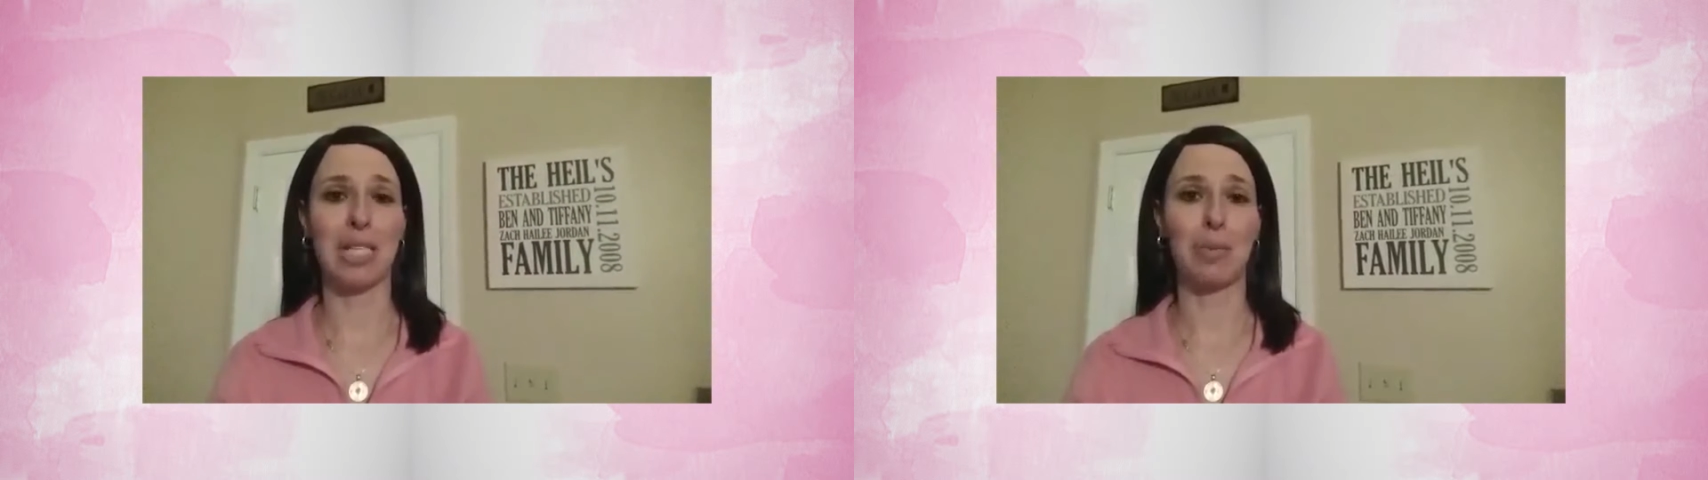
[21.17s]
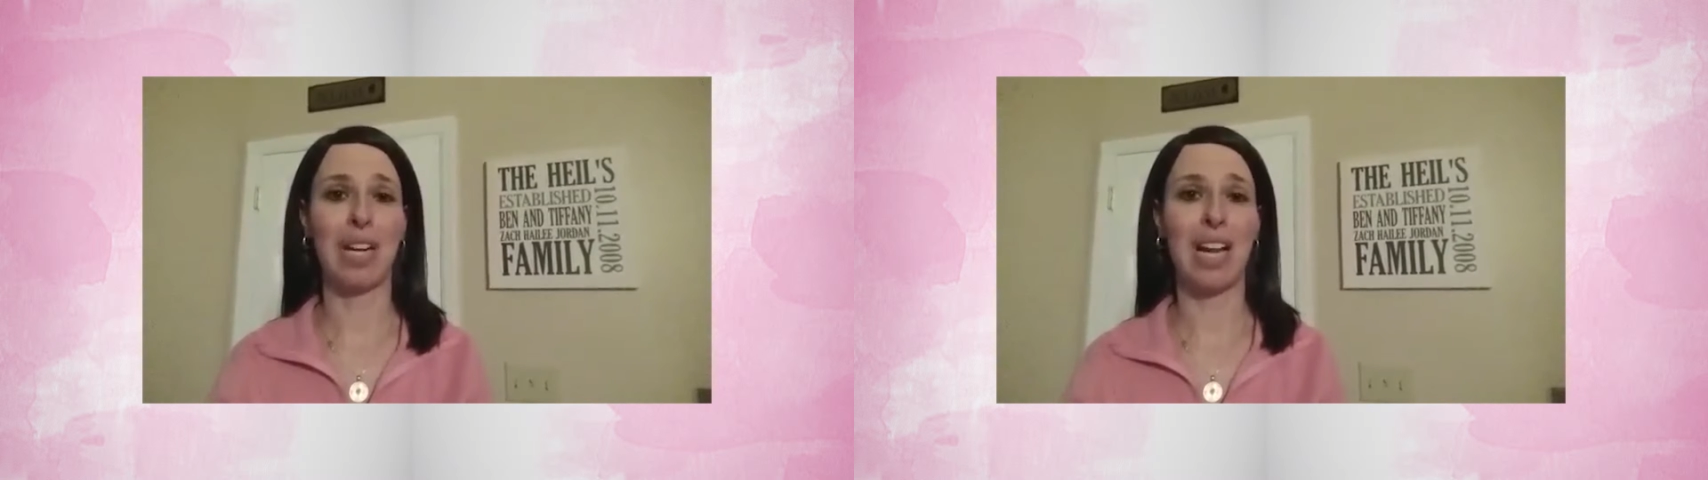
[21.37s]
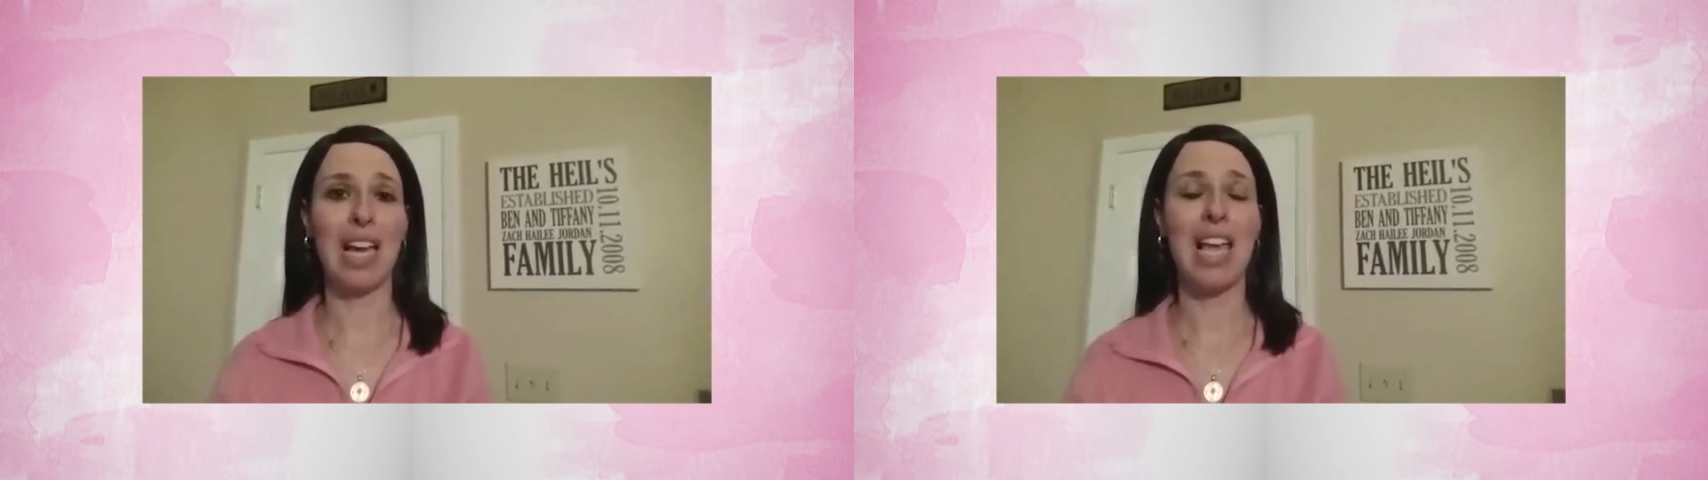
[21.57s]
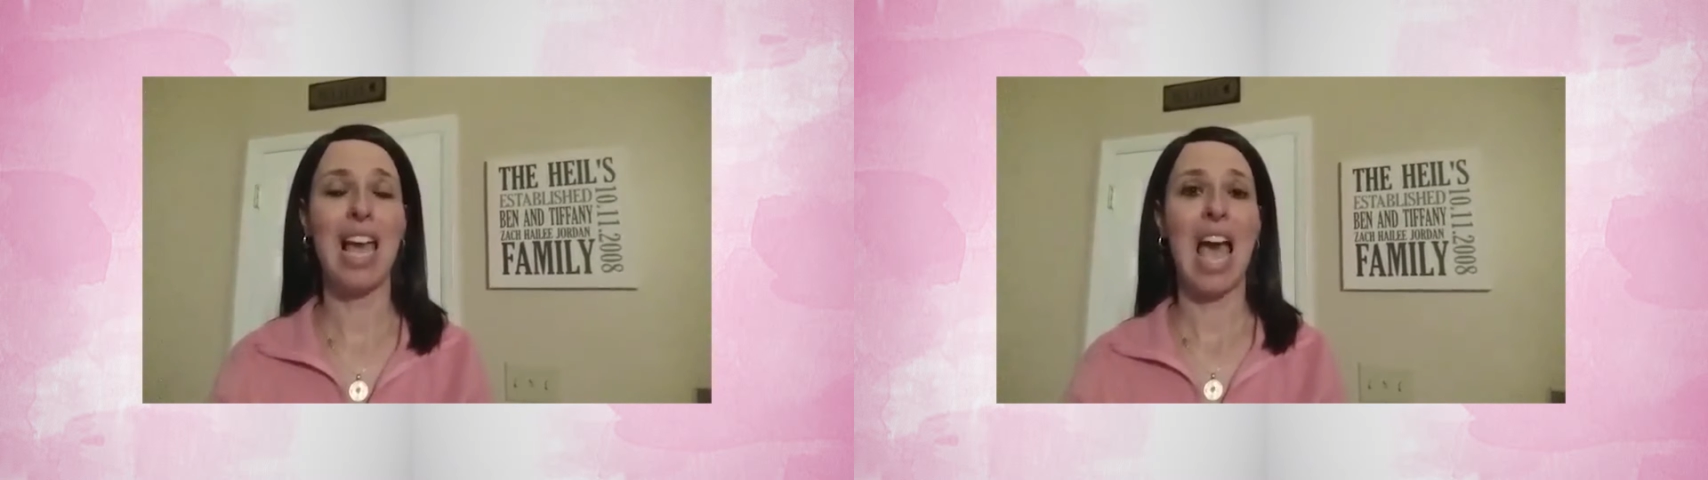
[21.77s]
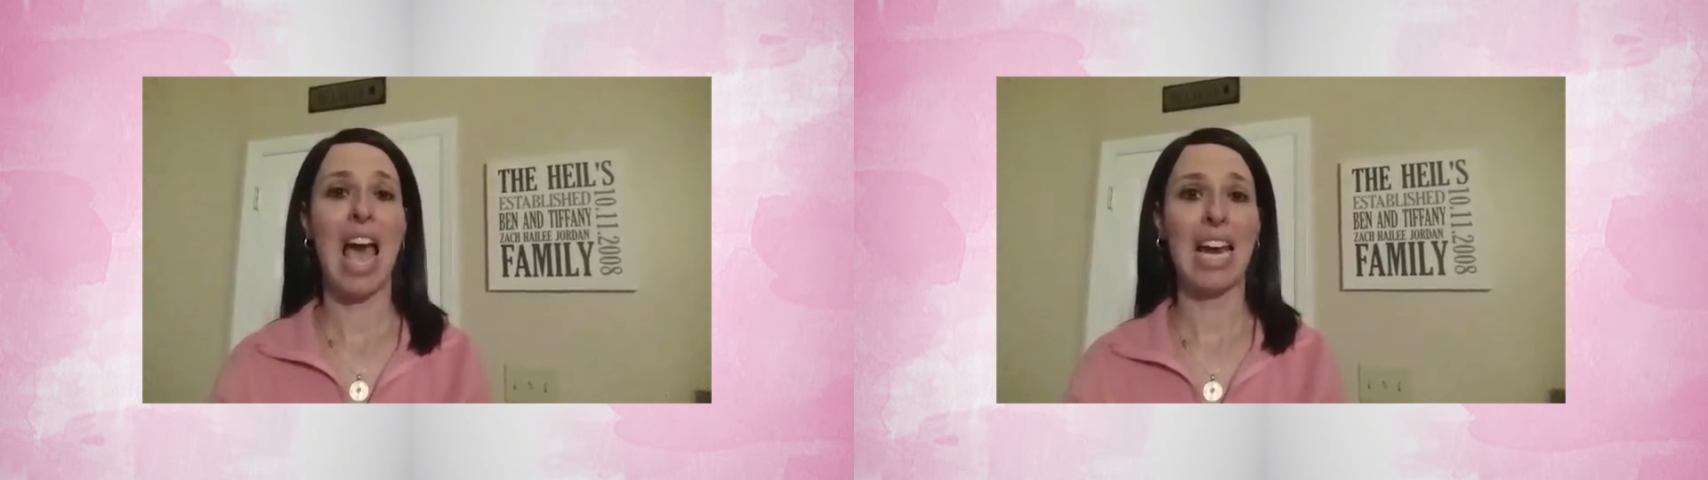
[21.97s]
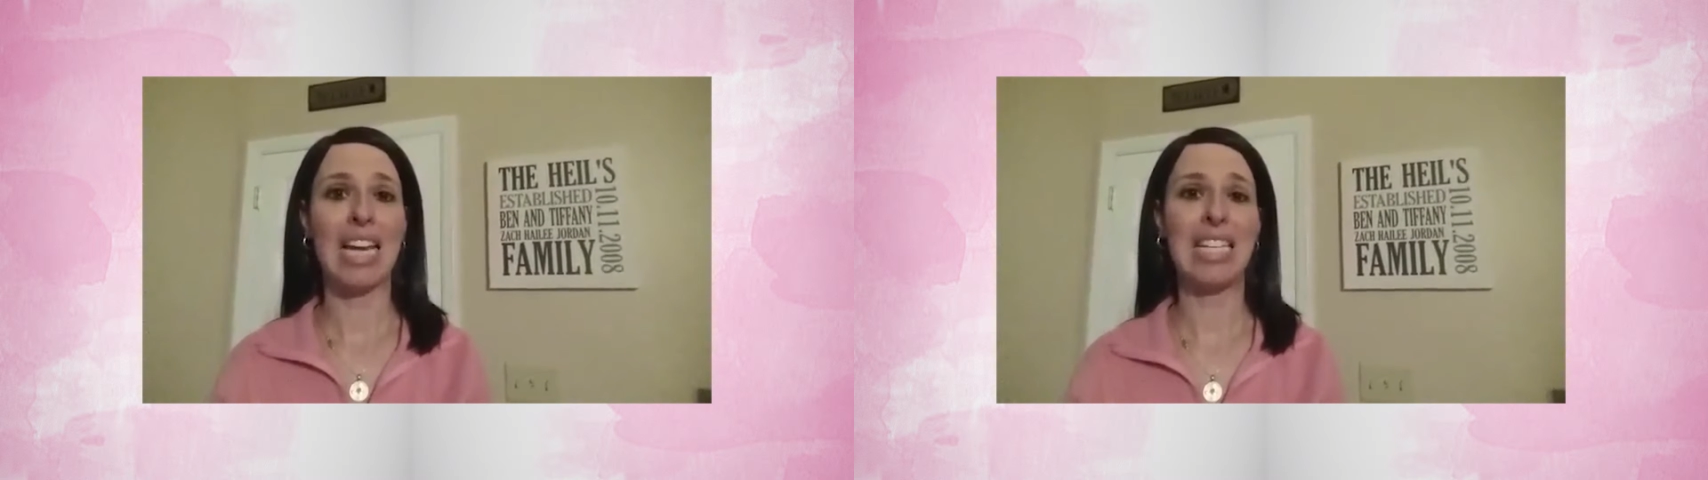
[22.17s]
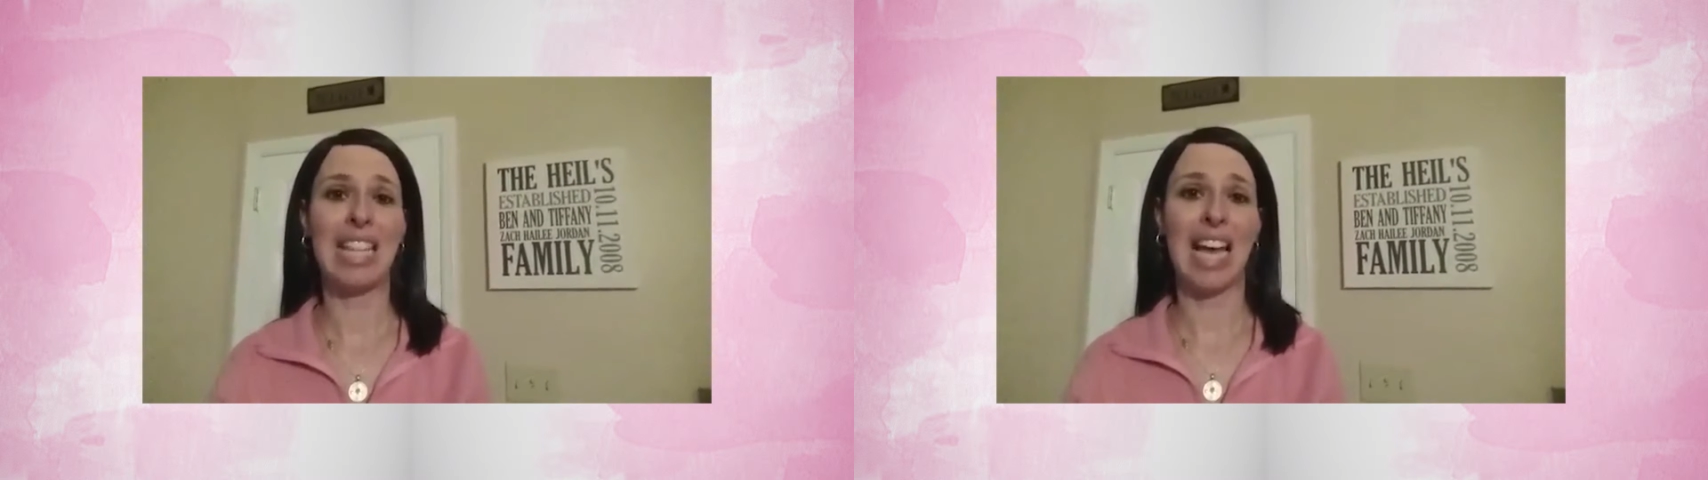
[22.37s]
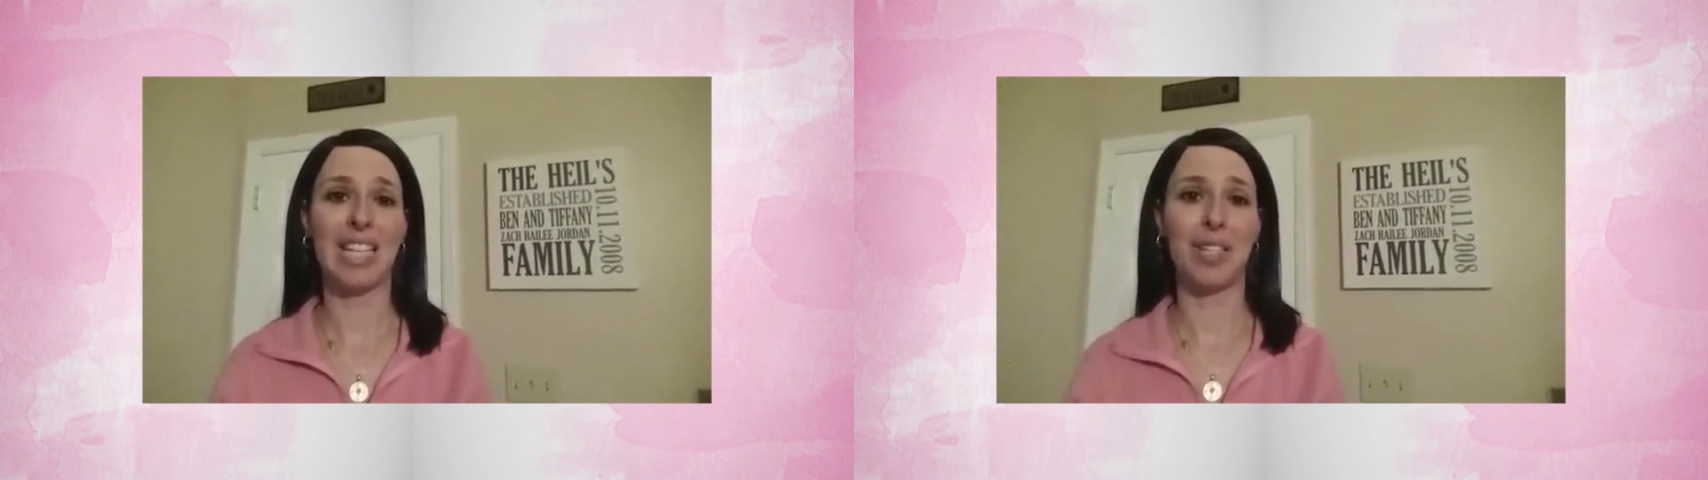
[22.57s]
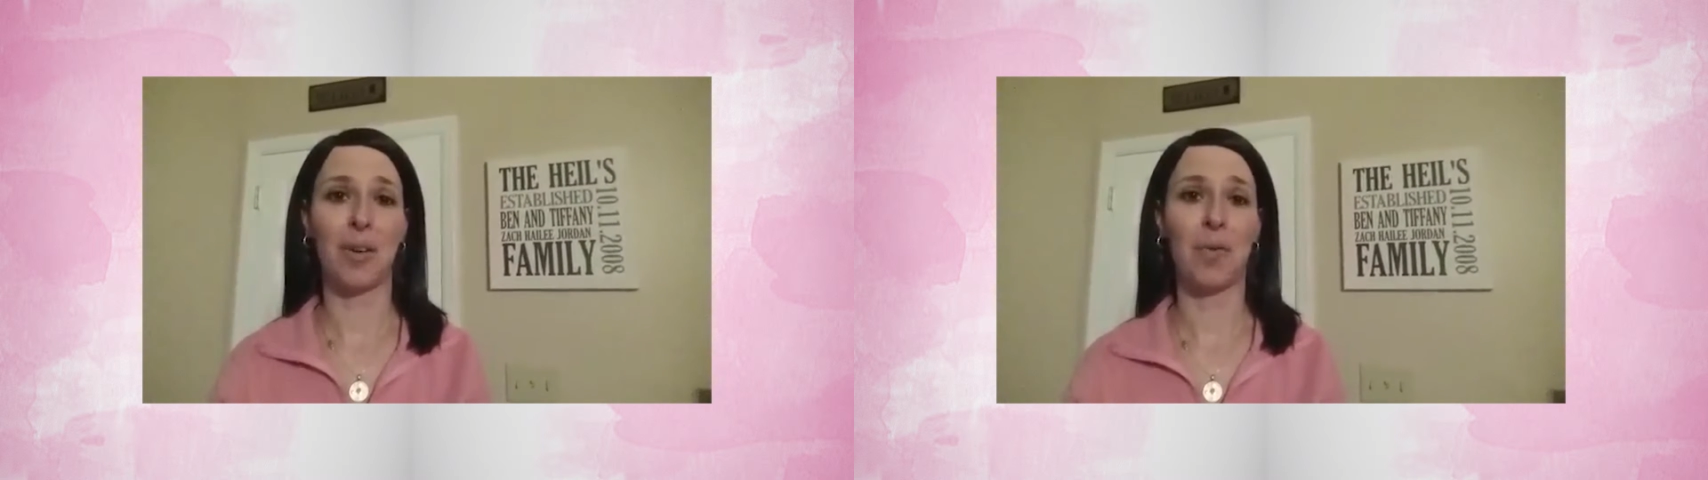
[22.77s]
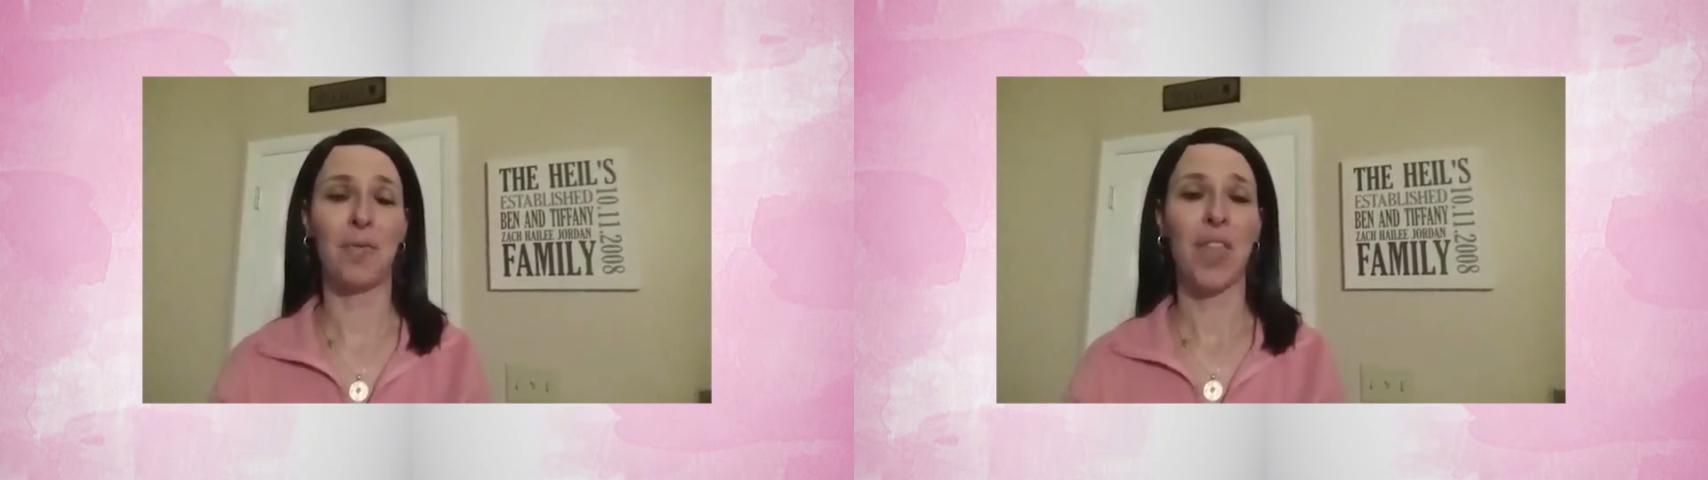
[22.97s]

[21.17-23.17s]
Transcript: husband and I, and I did that too.